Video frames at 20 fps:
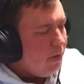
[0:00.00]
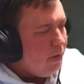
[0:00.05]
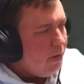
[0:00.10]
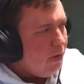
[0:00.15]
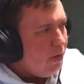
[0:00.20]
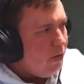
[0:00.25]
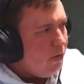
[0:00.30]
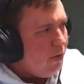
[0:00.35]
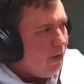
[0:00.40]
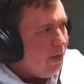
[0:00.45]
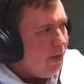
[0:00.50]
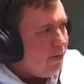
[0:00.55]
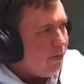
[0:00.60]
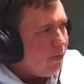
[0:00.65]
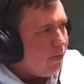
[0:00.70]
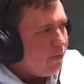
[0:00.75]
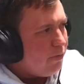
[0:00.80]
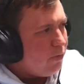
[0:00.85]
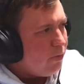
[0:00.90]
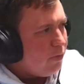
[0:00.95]
you need to
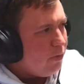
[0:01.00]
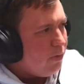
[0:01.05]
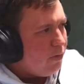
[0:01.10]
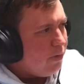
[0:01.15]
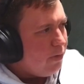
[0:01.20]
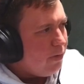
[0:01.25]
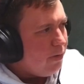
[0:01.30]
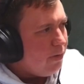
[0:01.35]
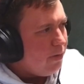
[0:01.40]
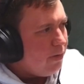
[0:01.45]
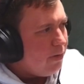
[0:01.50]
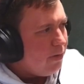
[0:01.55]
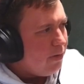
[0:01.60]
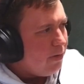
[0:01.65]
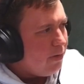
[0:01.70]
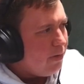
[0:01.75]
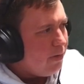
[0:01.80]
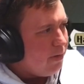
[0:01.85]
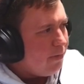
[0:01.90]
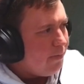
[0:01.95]
have drawn
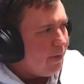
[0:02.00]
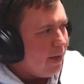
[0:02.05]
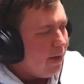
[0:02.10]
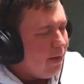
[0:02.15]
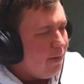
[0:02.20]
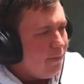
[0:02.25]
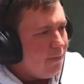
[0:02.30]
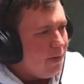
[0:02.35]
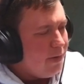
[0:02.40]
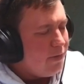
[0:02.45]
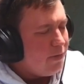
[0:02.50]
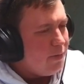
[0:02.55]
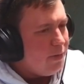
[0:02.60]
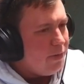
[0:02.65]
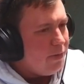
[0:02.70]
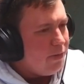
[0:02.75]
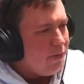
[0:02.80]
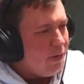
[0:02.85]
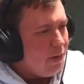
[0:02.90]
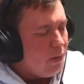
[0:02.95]
the Valiant
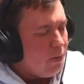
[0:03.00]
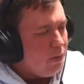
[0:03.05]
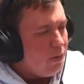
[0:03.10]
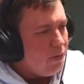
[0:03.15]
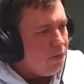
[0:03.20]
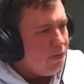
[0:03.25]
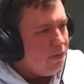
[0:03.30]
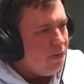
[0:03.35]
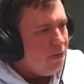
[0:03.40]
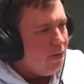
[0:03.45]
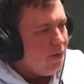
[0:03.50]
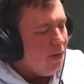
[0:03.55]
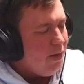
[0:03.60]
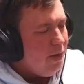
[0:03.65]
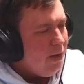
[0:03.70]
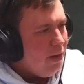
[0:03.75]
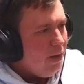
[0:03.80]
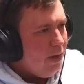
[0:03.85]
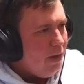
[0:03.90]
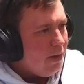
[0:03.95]
Veterans, the Lords,
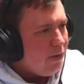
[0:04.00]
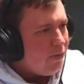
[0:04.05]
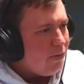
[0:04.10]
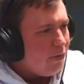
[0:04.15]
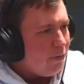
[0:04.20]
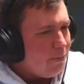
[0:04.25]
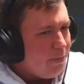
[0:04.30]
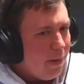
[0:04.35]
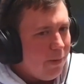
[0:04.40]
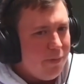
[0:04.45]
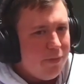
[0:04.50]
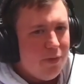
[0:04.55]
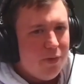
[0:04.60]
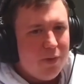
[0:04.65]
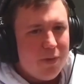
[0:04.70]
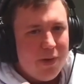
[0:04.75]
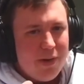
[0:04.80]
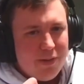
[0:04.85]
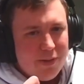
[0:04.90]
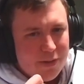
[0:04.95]
to have buffed your
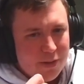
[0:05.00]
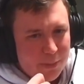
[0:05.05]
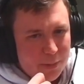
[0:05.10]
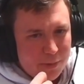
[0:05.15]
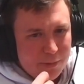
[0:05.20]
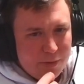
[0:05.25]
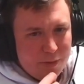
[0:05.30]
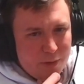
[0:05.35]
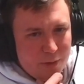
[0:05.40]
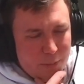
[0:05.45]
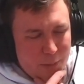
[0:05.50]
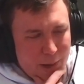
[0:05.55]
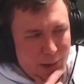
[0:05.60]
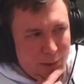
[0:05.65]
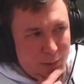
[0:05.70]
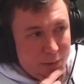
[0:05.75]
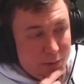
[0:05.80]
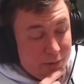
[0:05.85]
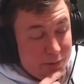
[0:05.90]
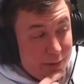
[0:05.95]
creatures above 2
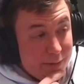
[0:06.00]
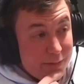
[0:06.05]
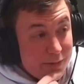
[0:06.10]
power to have a